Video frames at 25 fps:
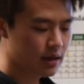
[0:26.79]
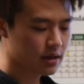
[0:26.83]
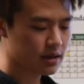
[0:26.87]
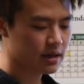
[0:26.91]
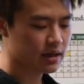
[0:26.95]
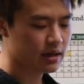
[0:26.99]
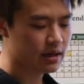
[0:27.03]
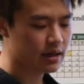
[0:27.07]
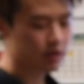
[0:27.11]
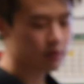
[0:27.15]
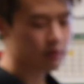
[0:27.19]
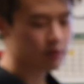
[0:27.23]

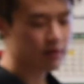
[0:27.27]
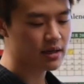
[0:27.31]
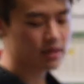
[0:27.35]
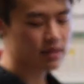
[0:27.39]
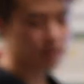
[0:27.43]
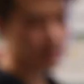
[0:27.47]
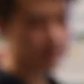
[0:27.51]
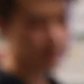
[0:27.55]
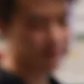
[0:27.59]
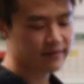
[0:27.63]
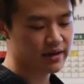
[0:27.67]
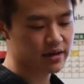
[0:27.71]
Kendall
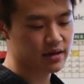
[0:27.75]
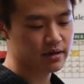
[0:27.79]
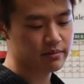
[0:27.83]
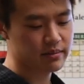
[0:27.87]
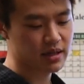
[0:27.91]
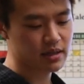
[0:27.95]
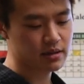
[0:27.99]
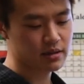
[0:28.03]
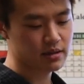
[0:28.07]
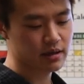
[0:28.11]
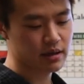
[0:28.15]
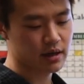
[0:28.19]
wanted to
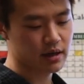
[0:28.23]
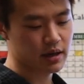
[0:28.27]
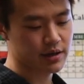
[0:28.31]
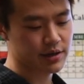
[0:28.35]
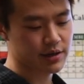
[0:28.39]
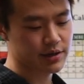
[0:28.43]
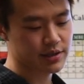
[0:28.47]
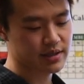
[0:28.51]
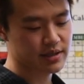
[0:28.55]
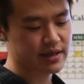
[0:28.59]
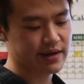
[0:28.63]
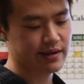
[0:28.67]
fundamentally
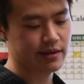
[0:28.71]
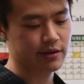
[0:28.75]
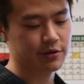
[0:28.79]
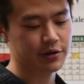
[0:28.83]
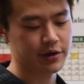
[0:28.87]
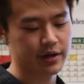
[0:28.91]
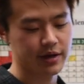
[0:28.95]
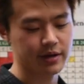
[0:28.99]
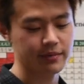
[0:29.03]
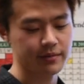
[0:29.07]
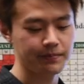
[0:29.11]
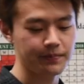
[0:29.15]
understand
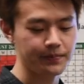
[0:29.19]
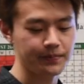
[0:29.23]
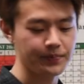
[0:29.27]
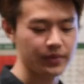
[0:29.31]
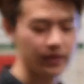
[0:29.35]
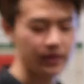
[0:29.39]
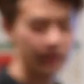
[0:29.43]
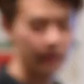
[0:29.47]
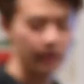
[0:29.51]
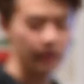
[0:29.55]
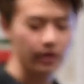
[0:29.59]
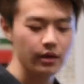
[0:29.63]
learning.
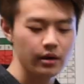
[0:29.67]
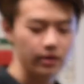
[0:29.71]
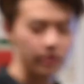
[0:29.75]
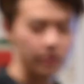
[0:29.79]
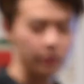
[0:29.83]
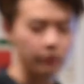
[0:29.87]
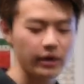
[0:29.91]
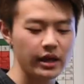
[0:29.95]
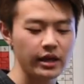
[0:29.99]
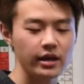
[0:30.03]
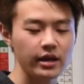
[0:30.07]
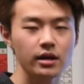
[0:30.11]

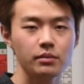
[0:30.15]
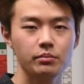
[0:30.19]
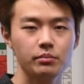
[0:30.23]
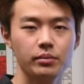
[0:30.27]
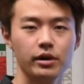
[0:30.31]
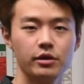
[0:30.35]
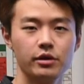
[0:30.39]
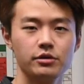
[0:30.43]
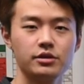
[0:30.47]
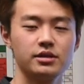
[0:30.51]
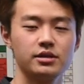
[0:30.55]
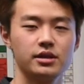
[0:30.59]
The way he
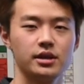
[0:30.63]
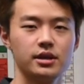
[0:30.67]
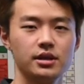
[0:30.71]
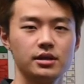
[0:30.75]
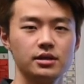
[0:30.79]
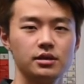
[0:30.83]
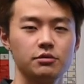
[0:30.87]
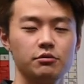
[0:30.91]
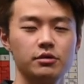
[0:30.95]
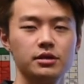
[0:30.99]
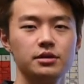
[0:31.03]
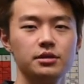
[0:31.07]
approached
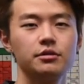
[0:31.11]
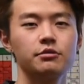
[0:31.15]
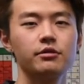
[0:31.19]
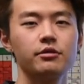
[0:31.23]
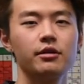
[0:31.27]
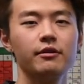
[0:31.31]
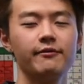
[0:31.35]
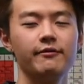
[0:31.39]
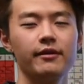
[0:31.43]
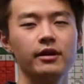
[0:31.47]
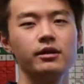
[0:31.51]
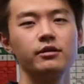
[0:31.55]
this was
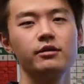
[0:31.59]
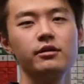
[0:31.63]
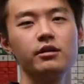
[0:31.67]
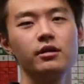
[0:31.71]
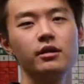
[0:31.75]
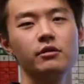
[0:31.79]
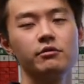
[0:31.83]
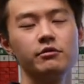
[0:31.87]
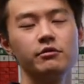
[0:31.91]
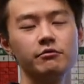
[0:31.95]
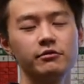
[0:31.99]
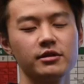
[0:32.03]
through a
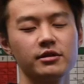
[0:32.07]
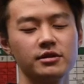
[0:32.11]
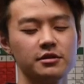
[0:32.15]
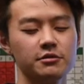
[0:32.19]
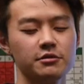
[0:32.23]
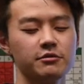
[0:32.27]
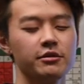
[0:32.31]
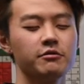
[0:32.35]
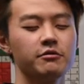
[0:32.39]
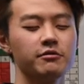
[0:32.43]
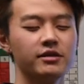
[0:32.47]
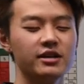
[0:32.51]

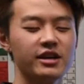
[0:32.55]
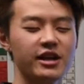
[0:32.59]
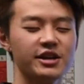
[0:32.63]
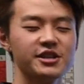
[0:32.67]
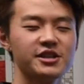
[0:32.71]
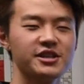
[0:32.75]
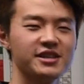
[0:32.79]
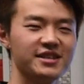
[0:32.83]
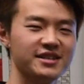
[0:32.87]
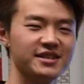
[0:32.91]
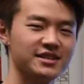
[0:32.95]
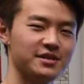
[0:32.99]

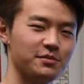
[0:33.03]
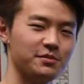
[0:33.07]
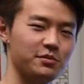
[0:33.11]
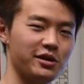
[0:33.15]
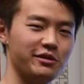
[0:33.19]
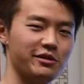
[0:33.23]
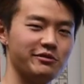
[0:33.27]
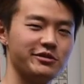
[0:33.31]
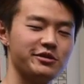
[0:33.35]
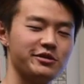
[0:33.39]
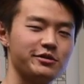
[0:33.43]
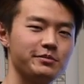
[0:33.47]
reductionist
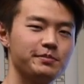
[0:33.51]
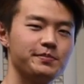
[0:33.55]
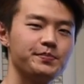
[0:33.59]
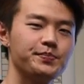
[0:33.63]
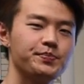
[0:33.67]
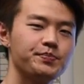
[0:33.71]
approach.